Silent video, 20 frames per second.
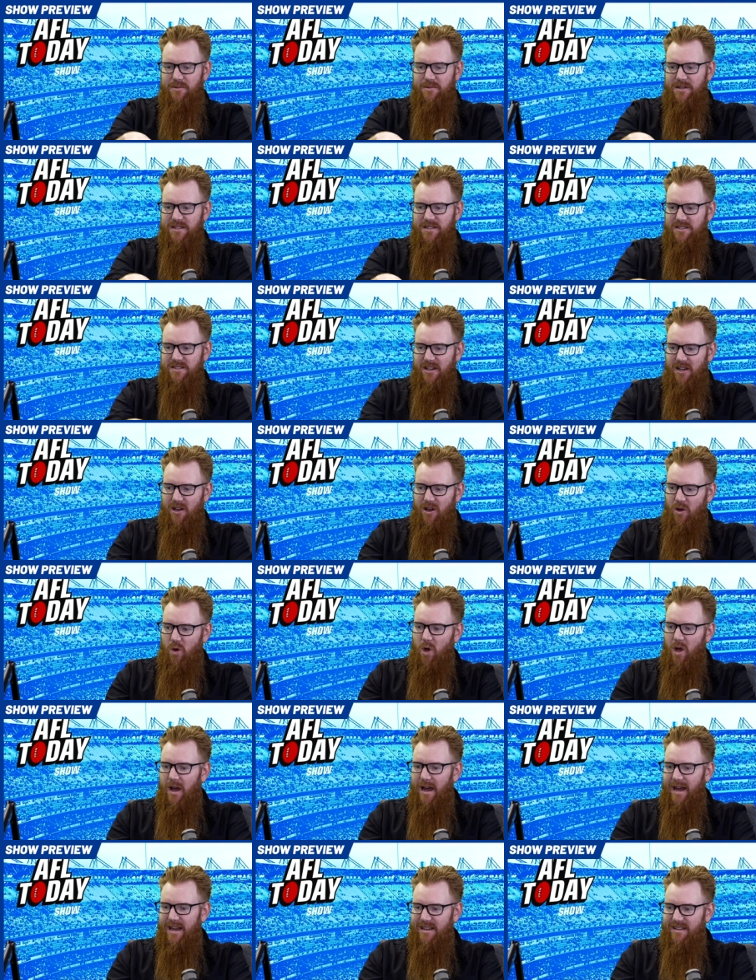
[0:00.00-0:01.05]
just like,
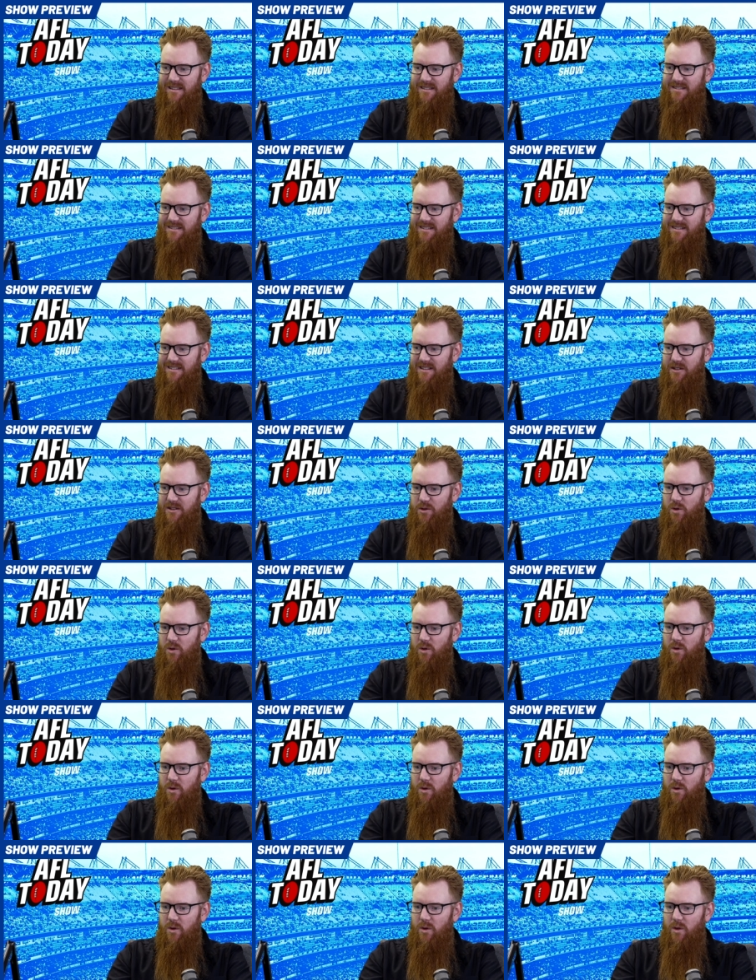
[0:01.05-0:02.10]
hey,
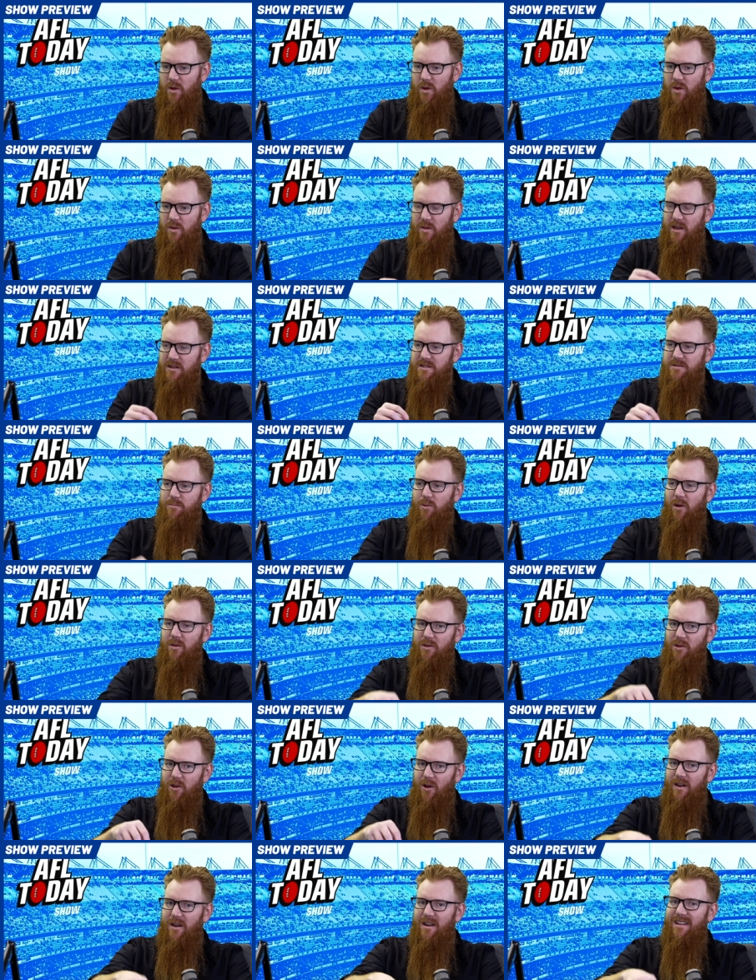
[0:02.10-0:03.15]
there's bro-
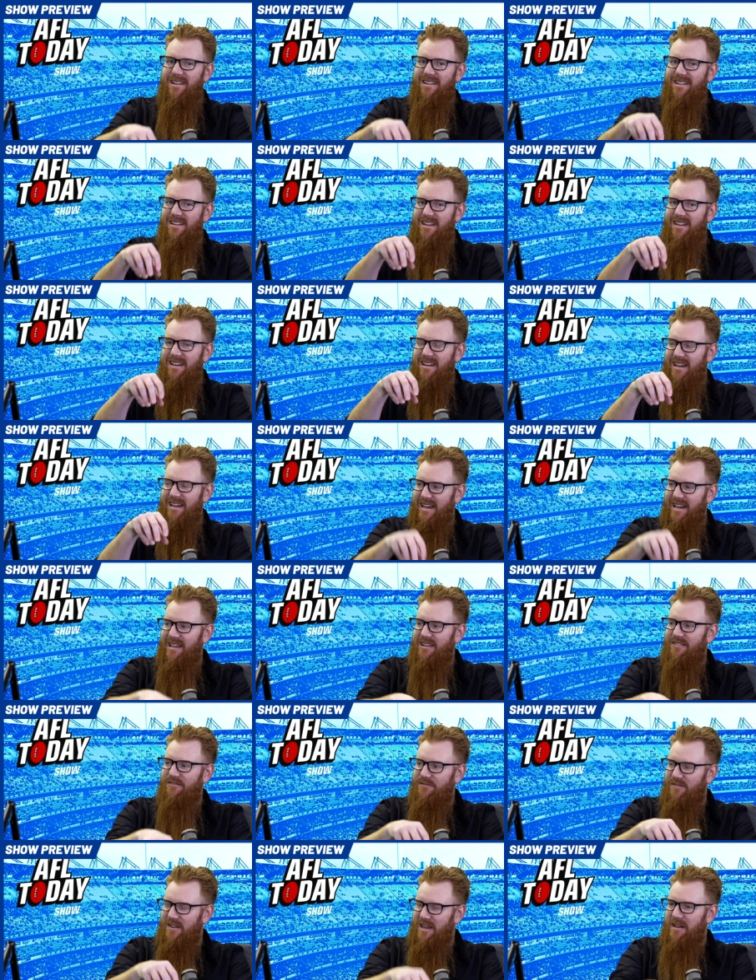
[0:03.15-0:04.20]
not
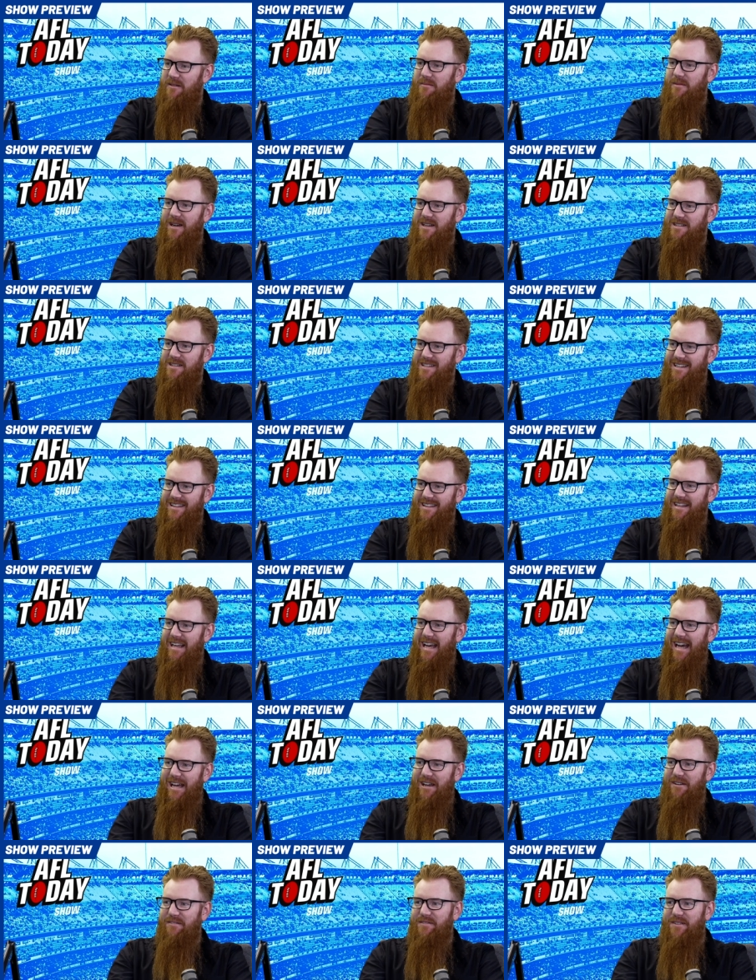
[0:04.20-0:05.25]
a fan base in the
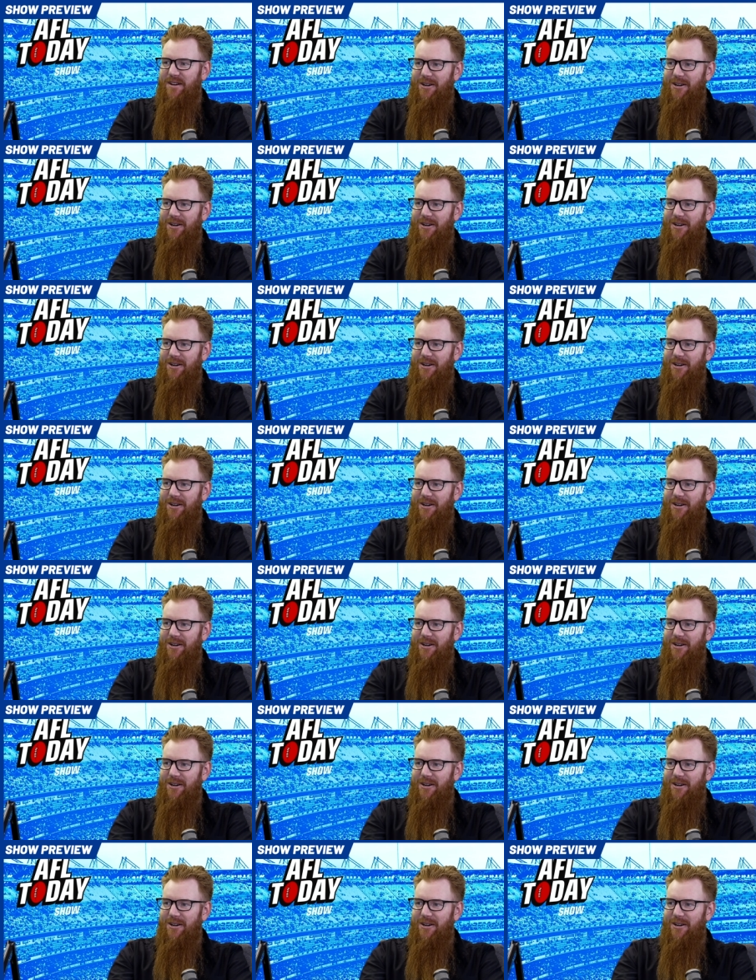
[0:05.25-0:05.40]
AFL